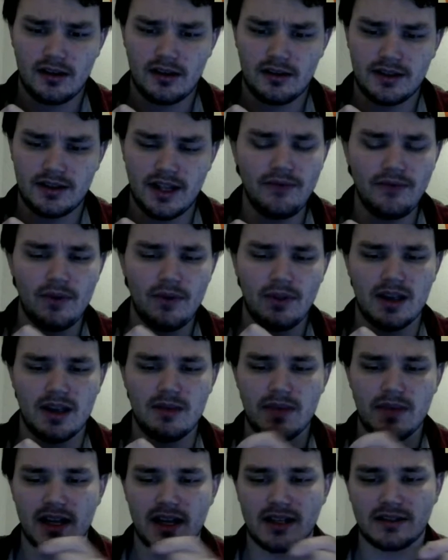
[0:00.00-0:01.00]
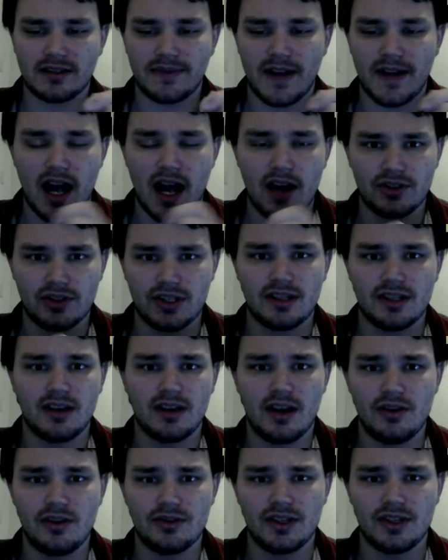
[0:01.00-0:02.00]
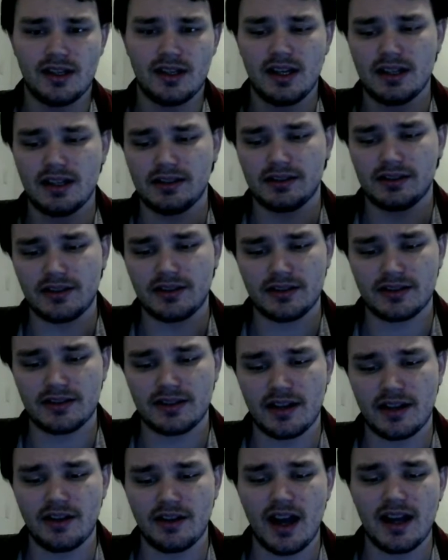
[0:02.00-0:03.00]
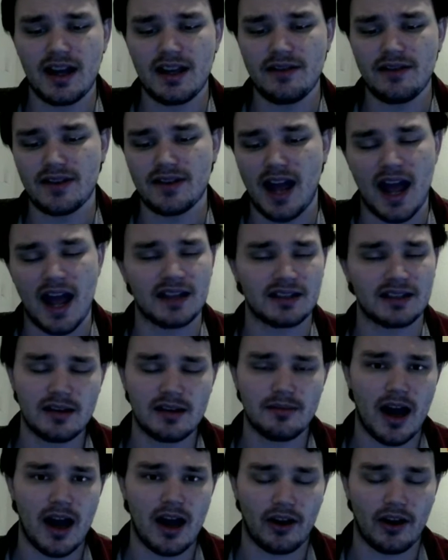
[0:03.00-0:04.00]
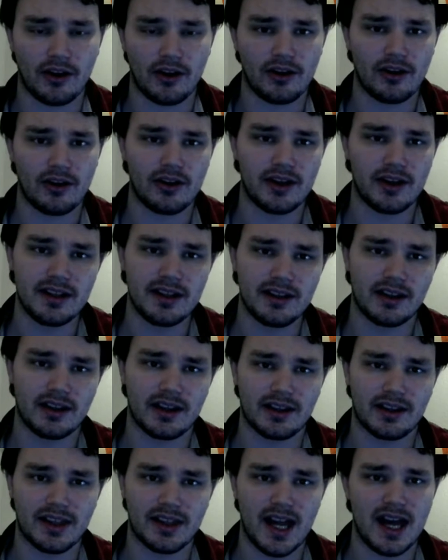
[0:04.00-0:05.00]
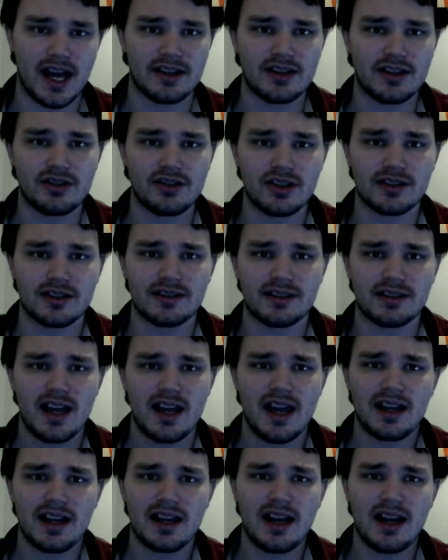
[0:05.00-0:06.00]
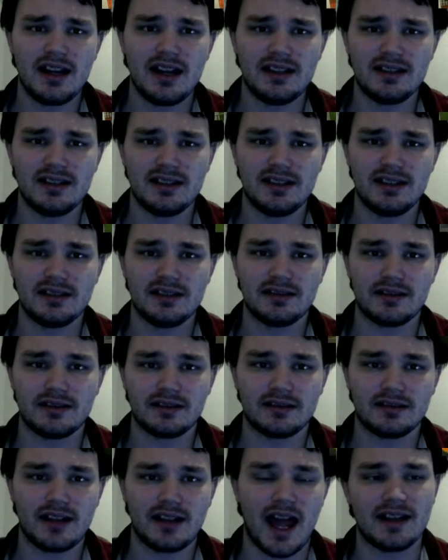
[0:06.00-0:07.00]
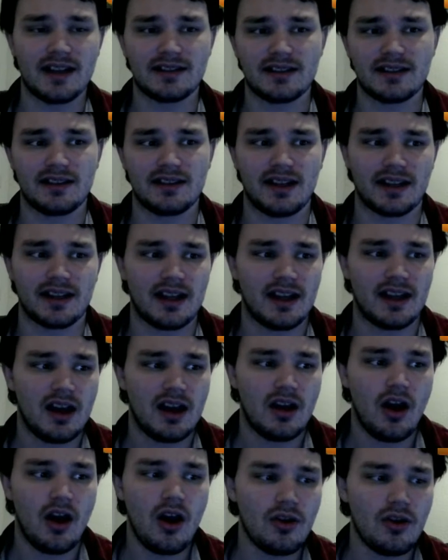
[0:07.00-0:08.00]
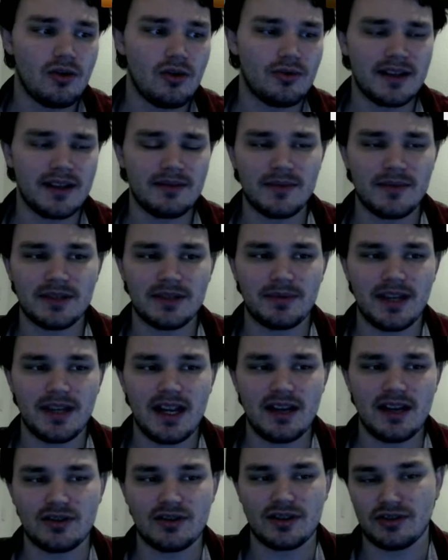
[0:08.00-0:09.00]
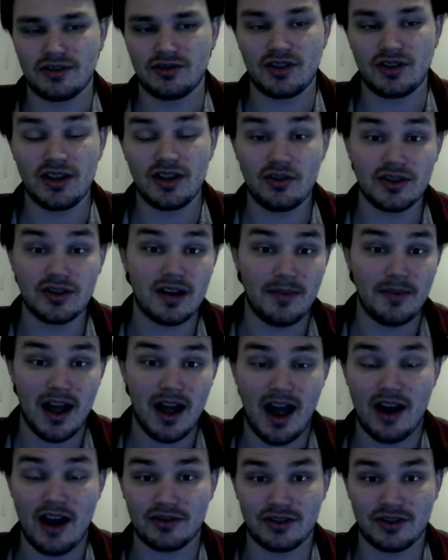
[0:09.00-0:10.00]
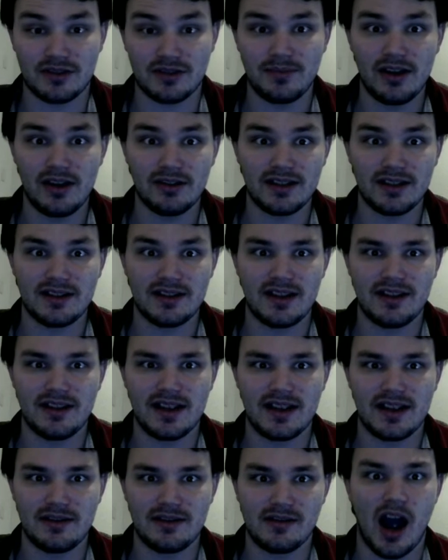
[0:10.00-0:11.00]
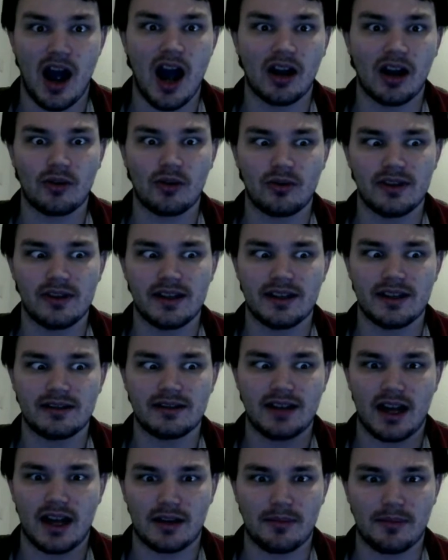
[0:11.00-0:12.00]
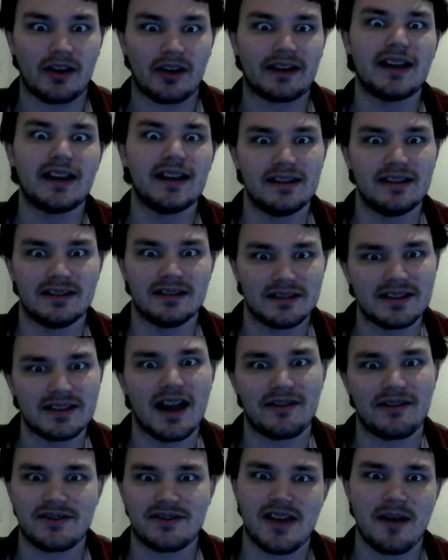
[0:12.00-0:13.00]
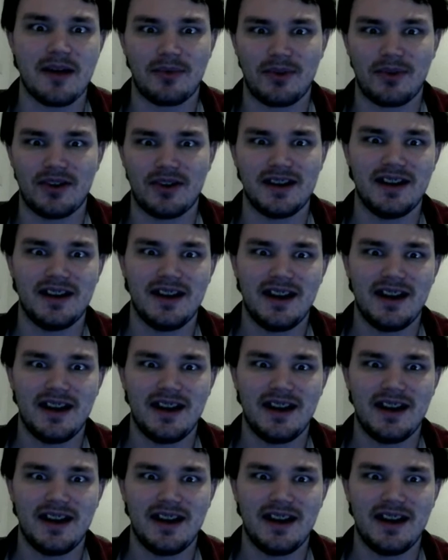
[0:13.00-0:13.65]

differently because of who she is. They're not even asking about her or anything like that. They're just kind of asking like, oh, that must be dangerous, and she goes on about how she's built, and then they awkwardly talk about kittens after that point,